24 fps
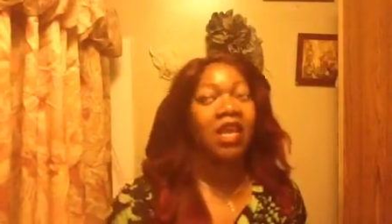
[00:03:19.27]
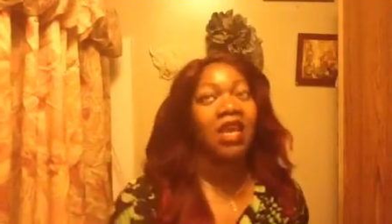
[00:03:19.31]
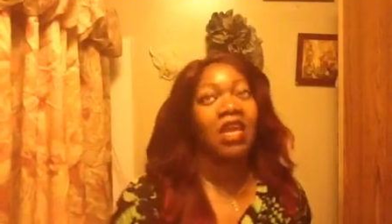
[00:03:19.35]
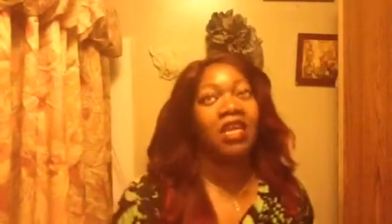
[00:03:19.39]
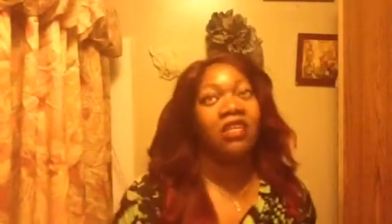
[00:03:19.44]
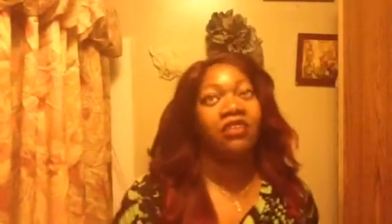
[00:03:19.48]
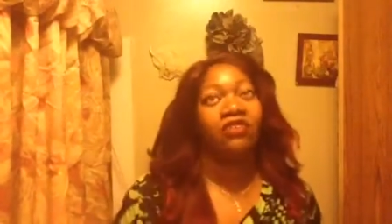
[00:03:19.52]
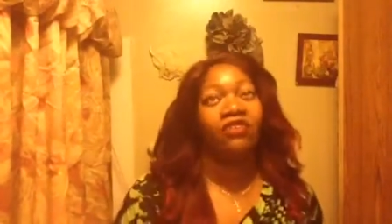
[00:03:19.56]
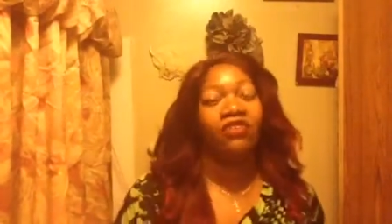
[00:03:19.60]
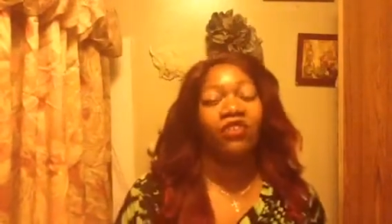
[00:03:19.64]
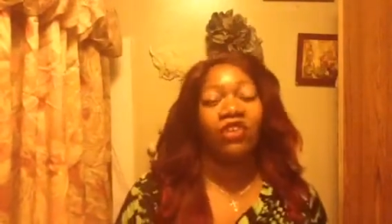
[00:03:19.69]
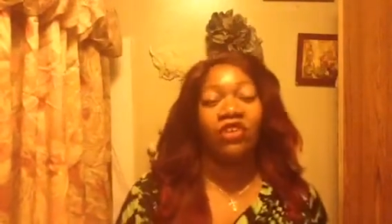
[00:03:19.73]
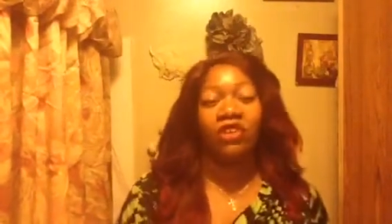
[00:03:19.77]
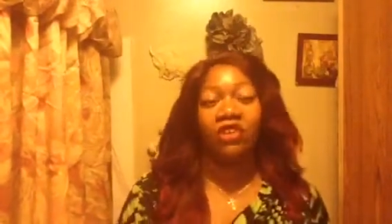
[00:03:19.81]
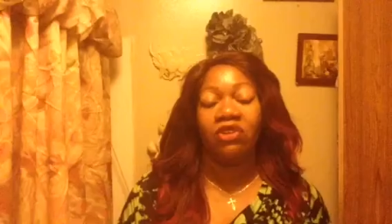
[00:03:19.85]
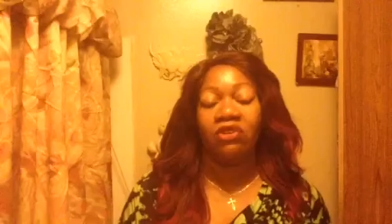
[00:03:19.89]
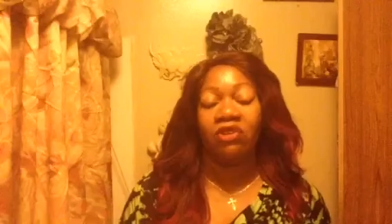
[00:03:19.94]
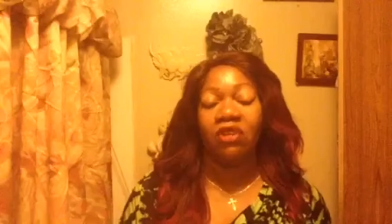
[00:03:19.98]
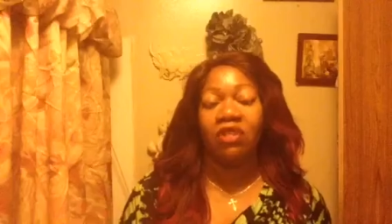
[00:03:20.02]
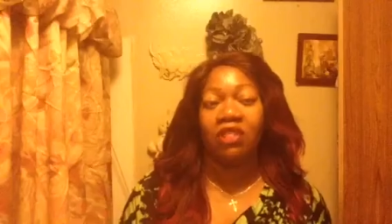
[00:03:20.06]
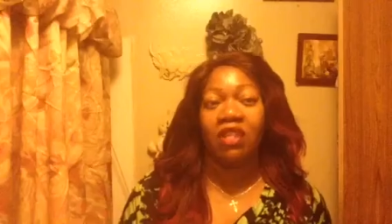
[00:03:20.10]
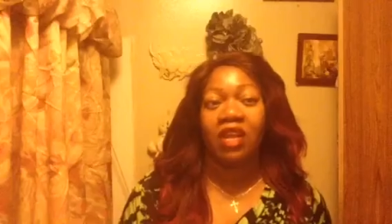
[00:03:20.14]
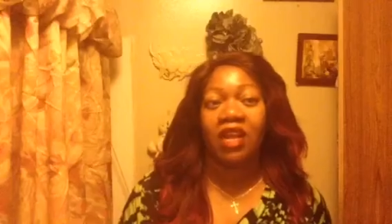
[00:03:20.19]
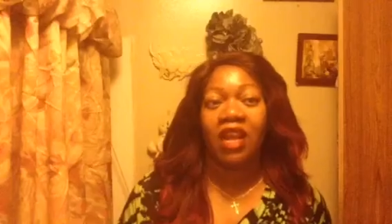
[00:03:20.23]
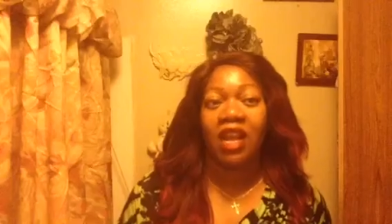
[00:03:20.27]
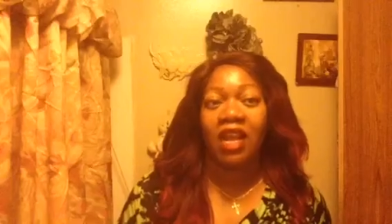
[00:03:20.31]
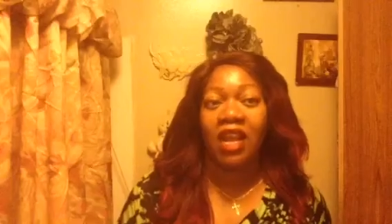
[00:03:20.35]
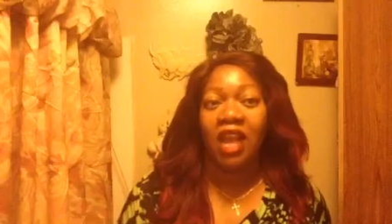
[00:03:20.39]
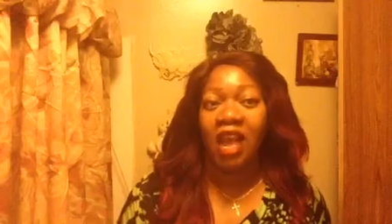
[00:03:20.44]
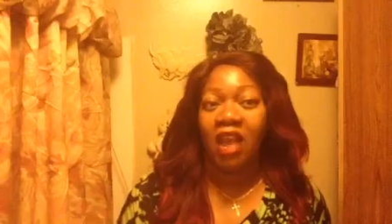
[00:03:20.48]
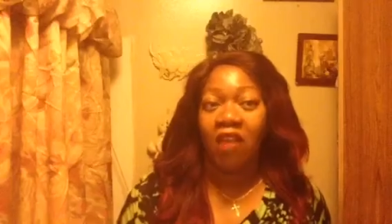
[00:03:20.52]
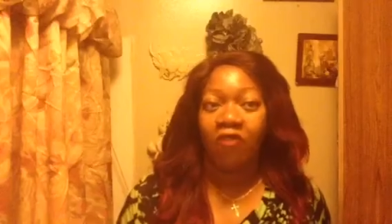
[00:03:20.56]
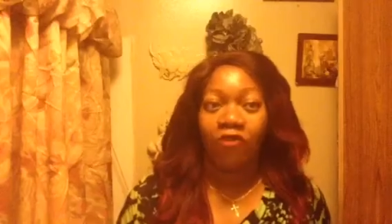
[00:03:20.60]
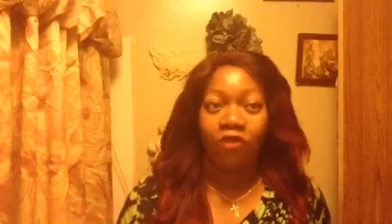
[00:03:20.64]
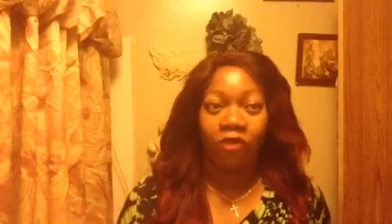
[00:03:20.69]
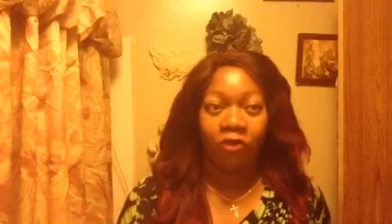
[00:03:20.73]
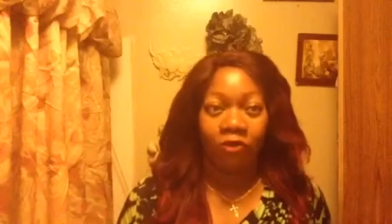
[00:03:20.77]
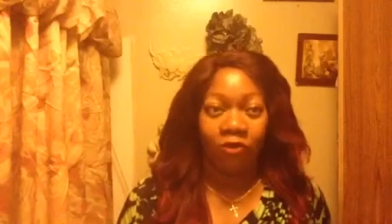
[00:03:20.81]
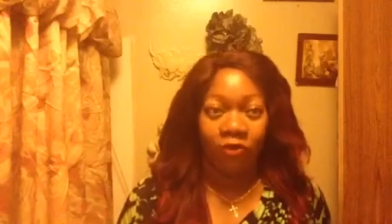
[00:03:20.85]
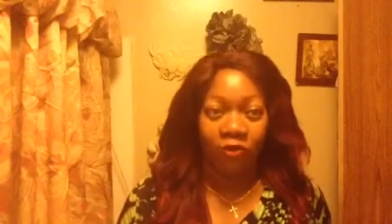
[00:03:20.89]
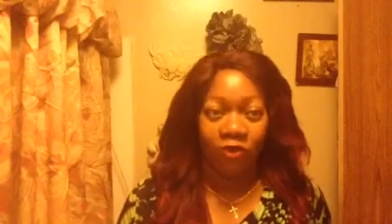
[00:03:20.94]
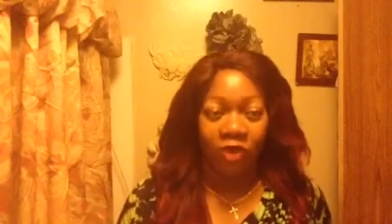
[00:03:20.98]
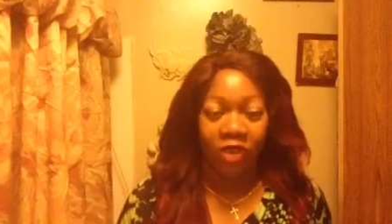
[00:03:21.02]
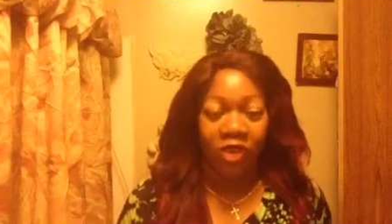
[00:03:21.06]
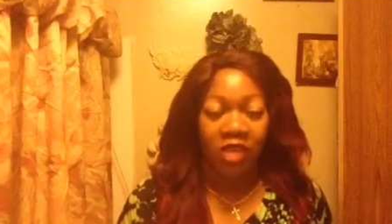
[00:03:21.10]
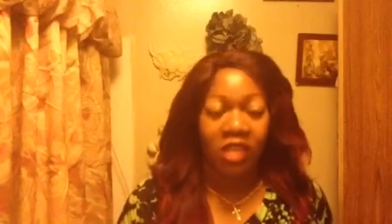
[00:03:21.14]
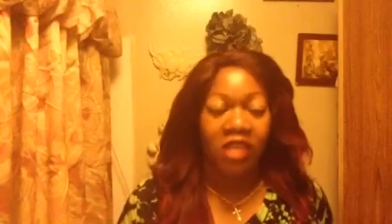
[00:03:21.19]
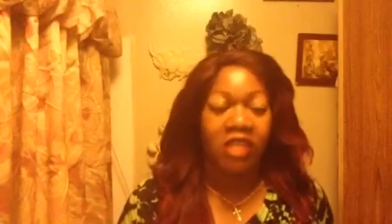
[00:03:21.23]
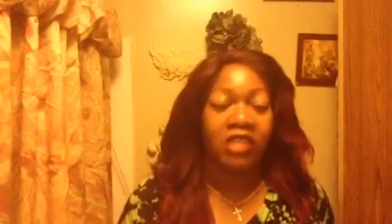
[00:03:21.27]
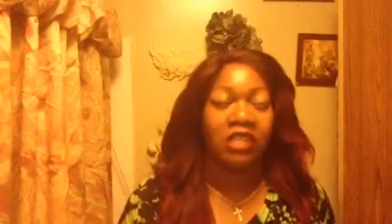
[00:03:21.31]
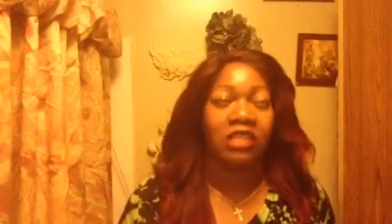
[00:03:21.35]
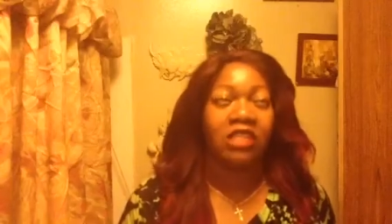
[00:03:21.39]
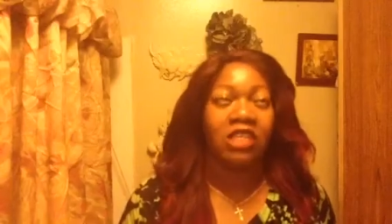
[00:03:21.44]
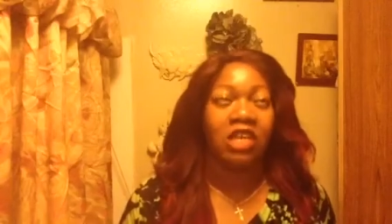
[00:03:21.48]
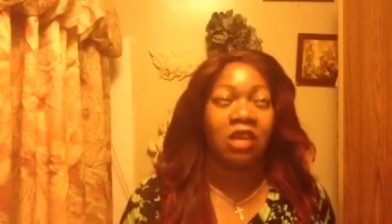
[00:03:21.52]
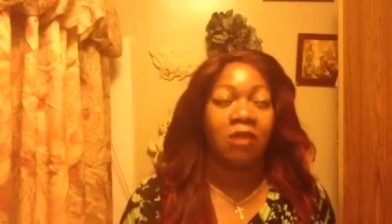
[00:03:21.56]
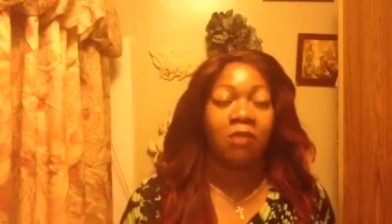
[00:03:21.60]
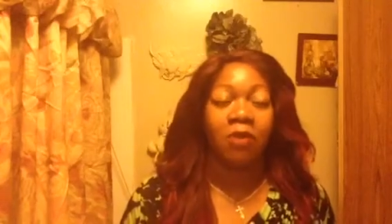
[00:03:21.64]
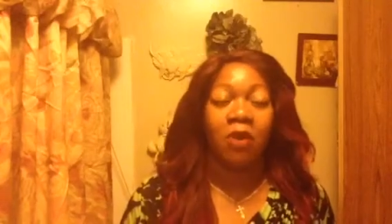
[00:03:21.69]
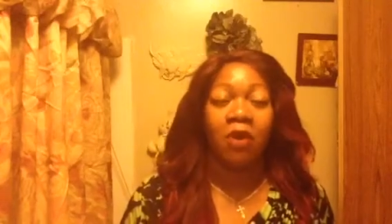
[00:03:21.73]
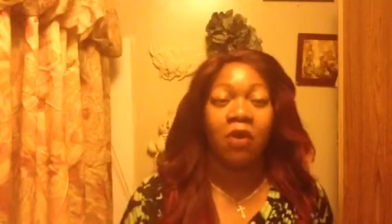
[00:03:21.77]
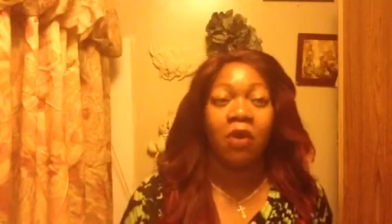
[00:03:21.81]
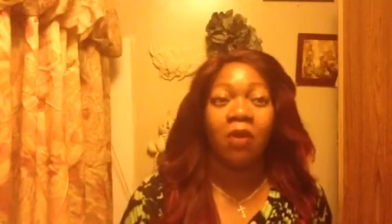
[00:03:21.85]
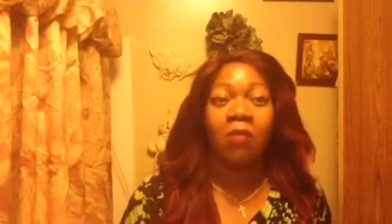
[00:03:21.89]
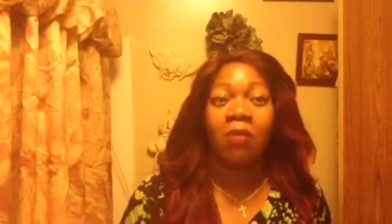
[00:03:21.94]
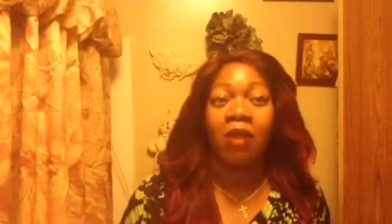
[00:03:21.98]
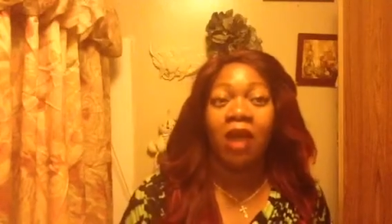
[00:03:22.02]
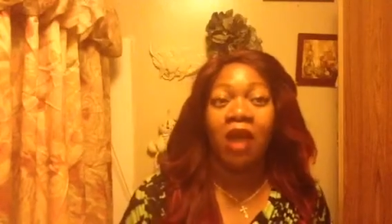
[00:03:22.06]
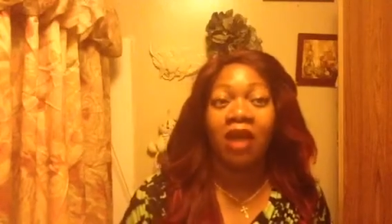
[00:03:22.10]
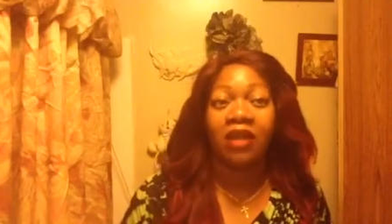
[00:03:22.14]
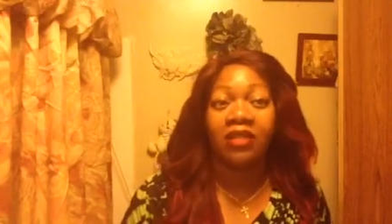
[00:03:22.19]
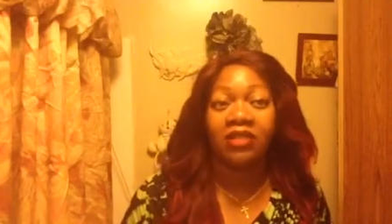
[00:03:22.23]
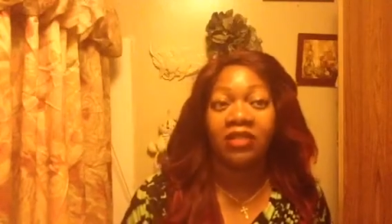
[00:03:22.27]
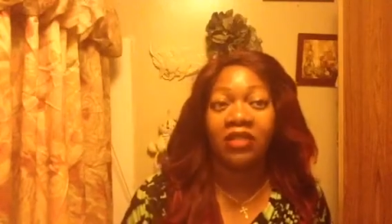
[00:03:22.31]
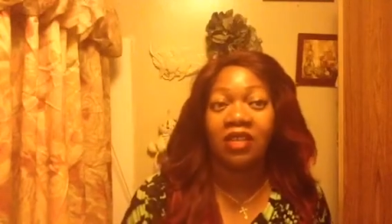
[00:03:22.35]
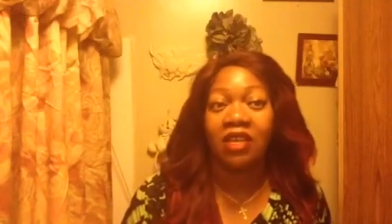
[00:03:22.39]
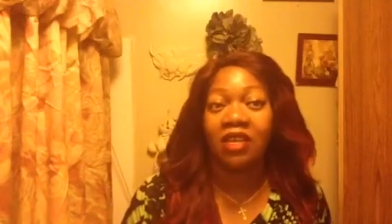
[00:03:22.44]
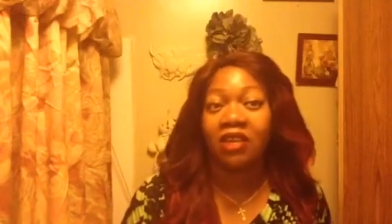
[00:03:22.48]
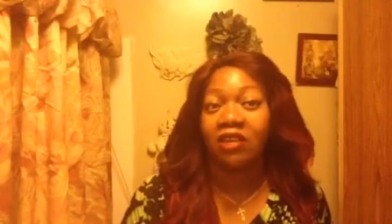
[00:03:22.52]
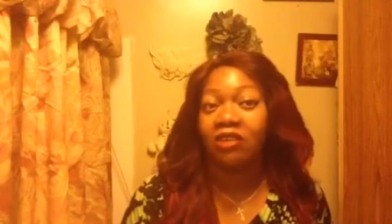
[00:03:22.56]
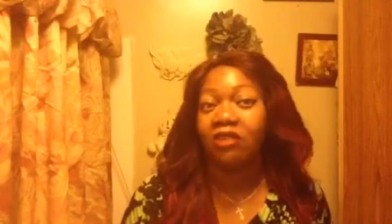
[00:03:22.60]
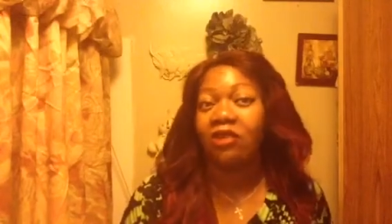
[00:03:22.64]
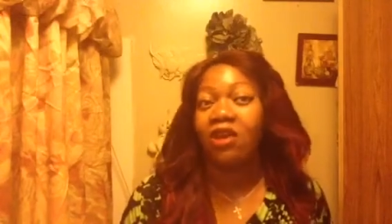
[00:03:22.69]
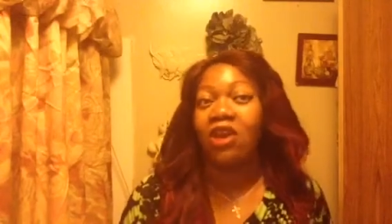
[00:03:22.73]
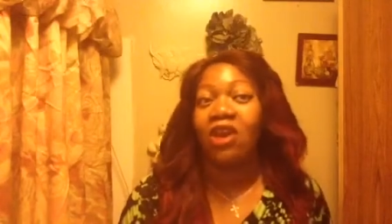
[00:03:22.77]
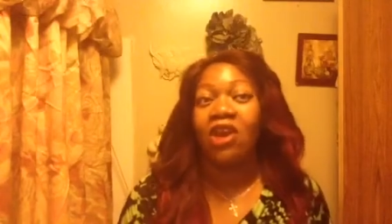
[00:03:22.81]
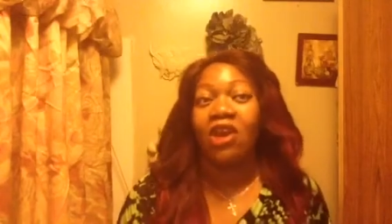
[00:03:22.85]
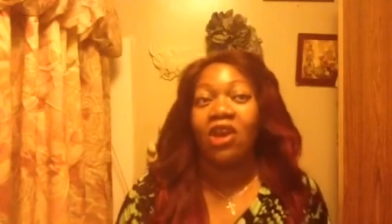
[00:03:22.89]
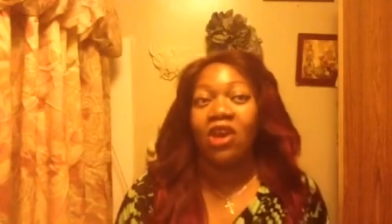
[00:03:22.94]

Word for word: lace front unit that I got from PhillyzjamPoet blog sale.